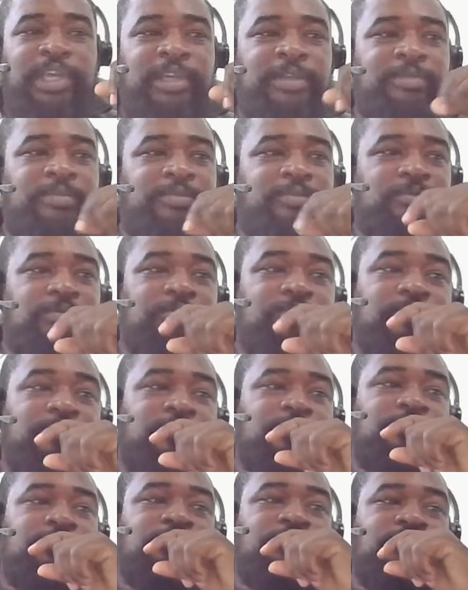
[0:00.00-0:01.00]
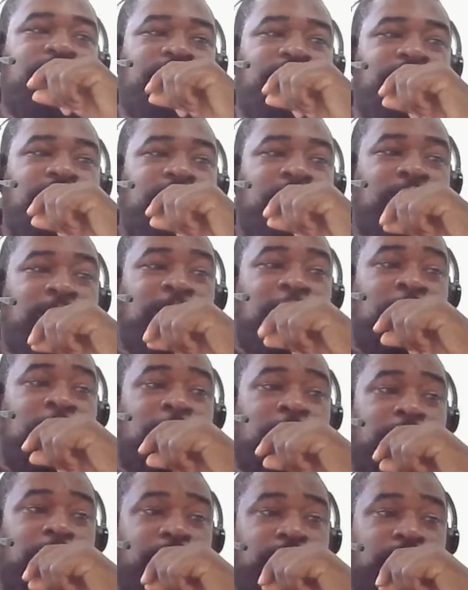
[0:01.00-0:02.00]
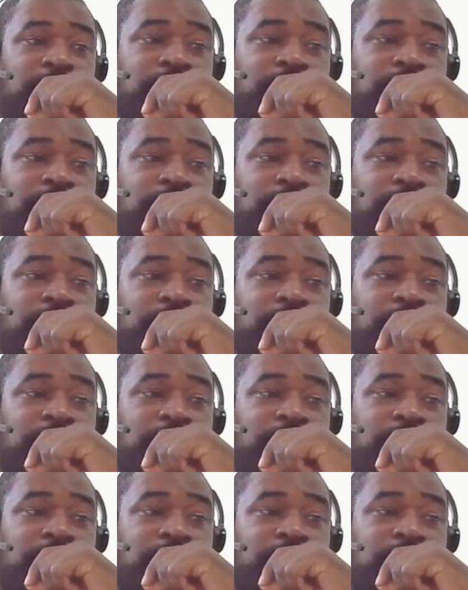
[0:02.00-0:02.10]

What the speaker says: Okay? Now,